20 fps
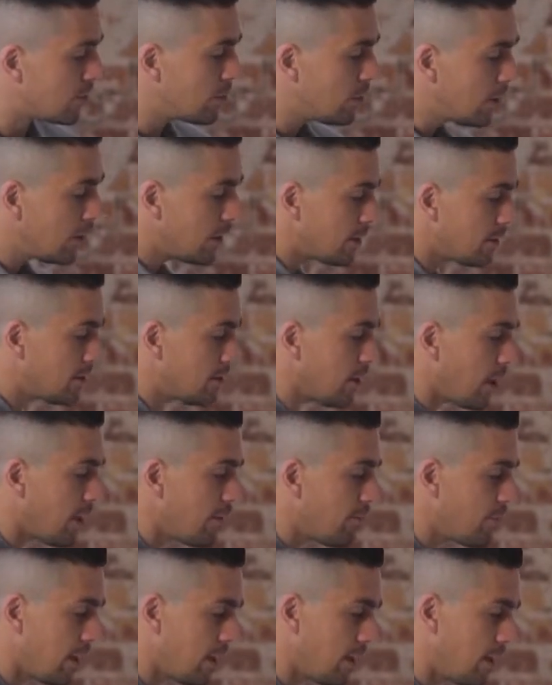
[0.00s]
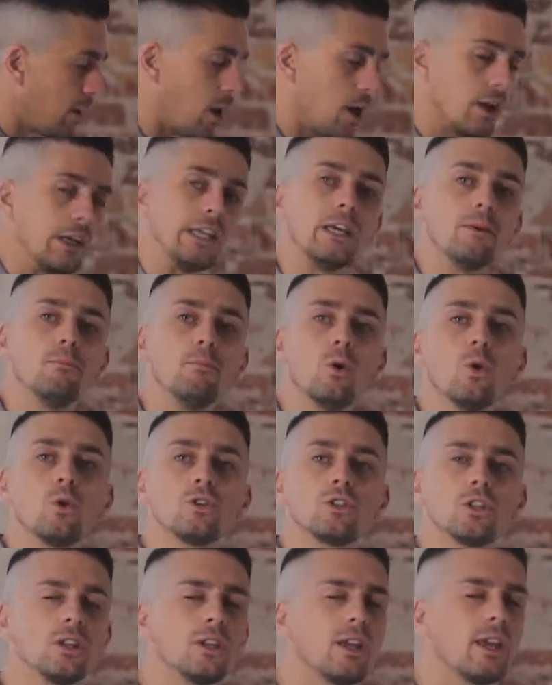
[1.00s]
you, dive in on the
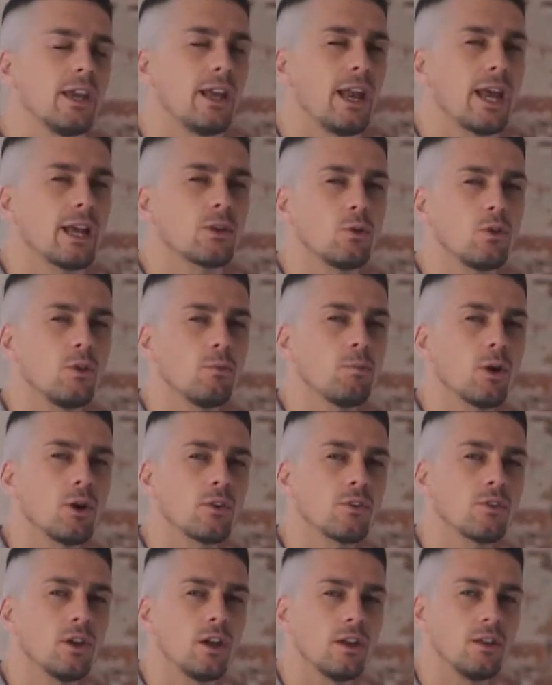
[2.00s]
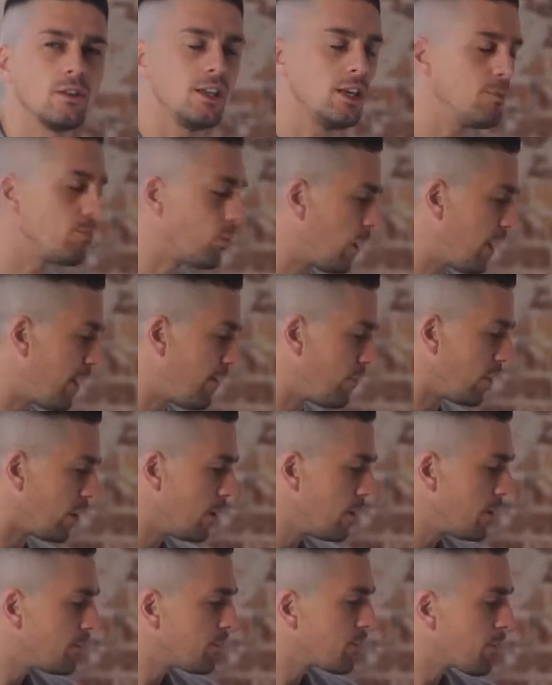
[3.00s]
emotion, connect with the person on a deeper level.
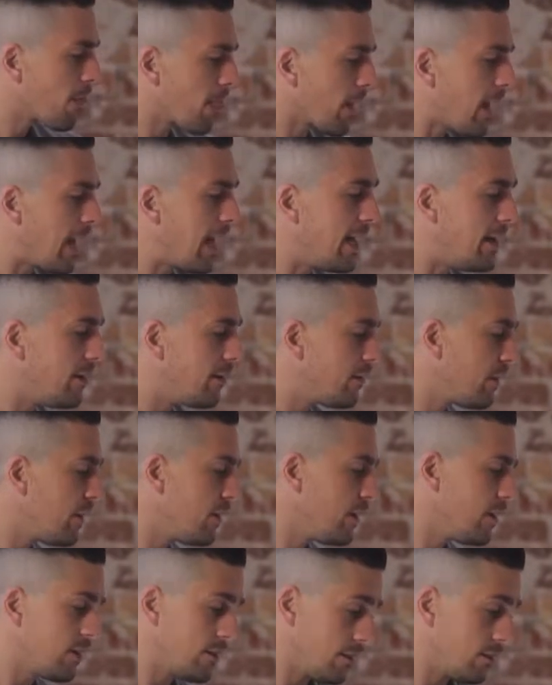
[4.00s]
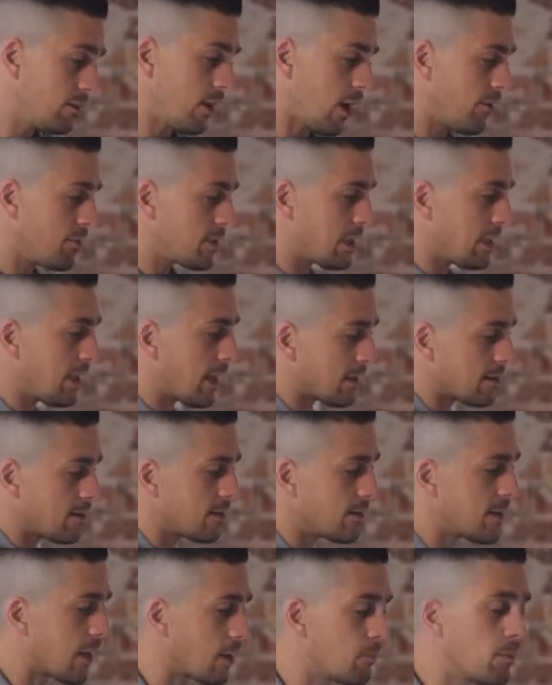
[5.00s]
And obviously that's
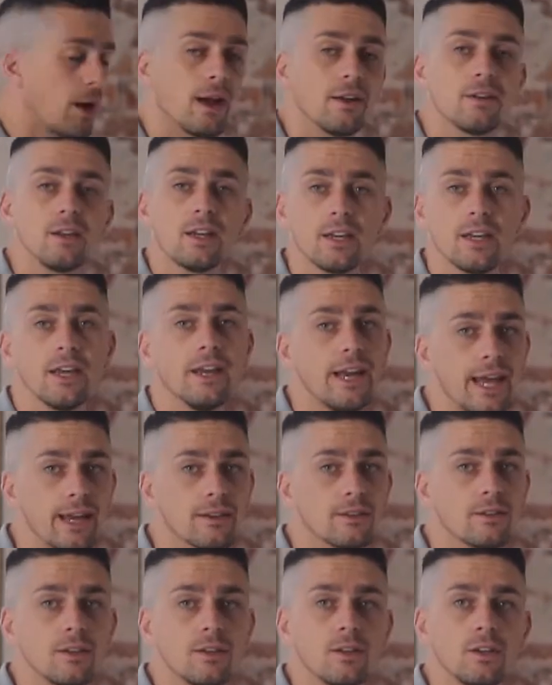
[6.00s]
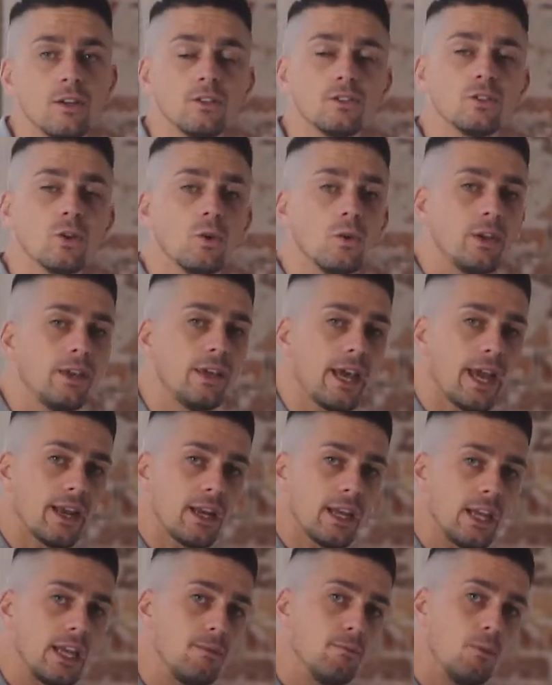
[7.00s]
the second part, connect. So
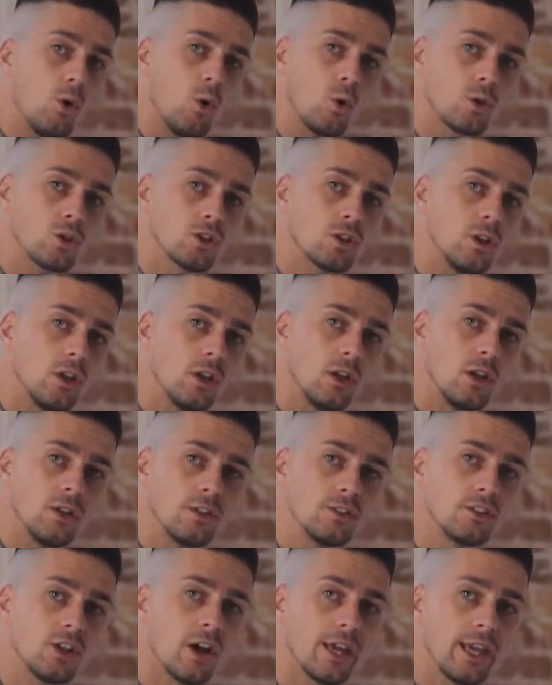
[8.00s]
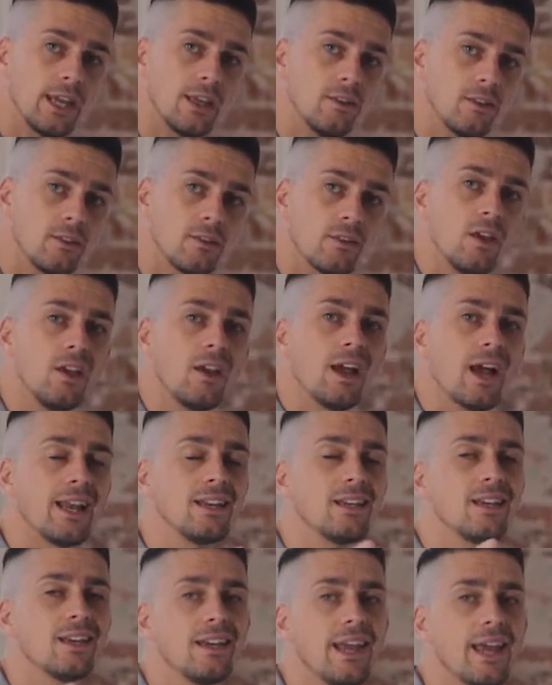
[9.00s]
get emotional tie-ins
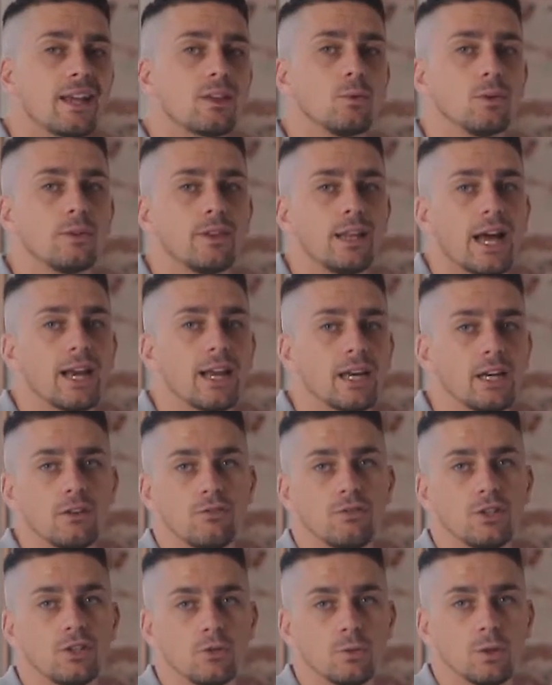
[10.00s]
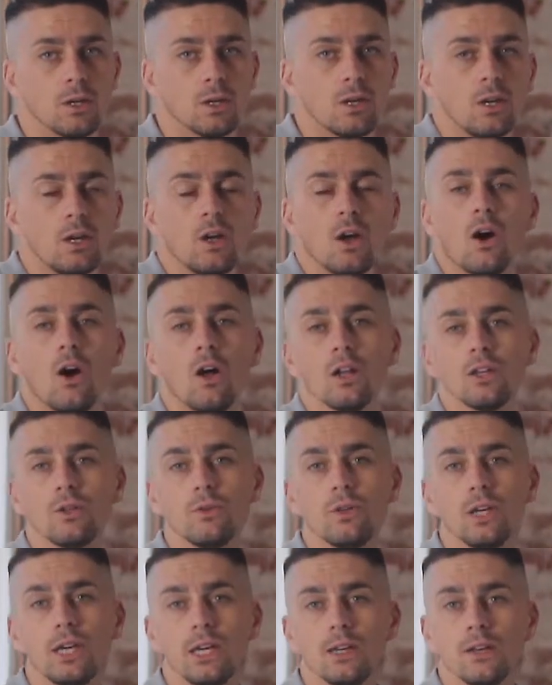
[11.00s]
and connect with that individual. All
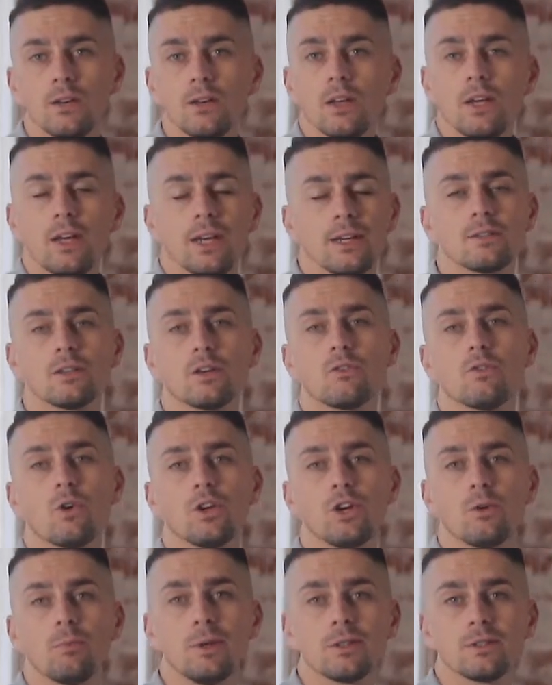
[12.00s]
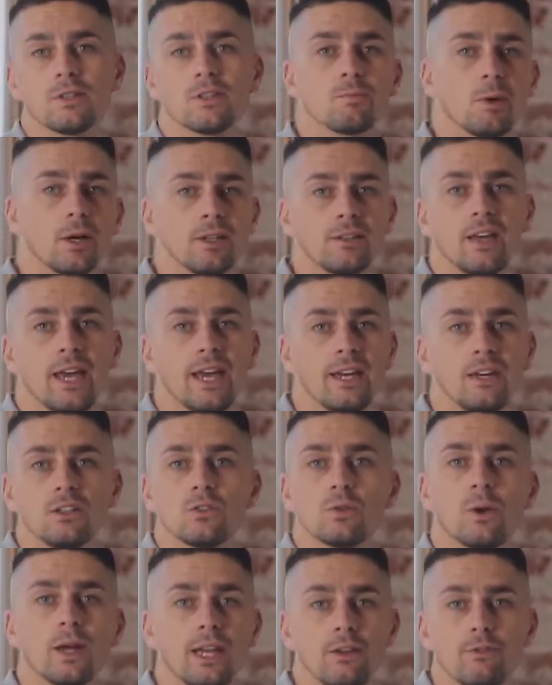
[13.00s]
you need is to grow your business by
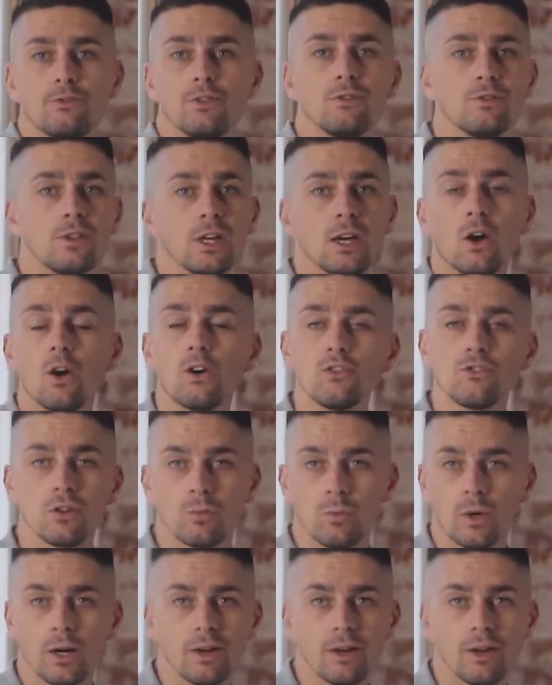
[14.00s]
10, 20, 50, 100,